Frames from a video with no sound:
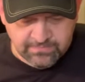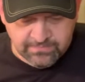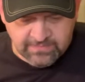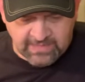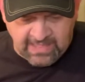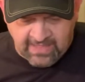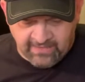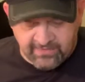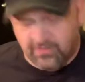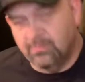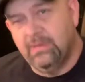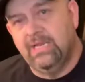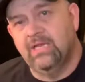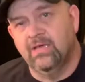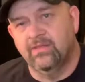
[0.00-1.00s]
There are
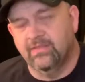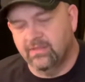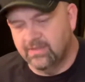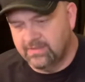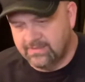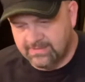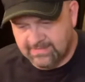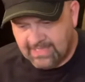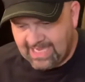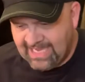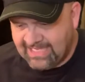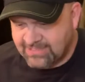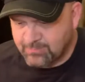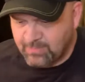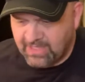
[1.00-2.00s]
many other
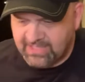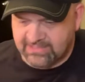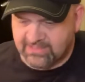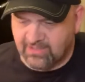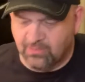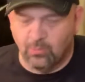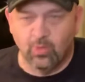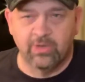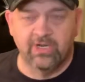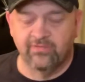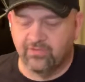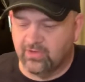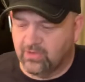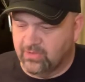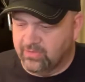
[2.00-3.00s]
aspects that are more
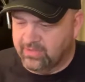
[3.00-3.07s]
difficult,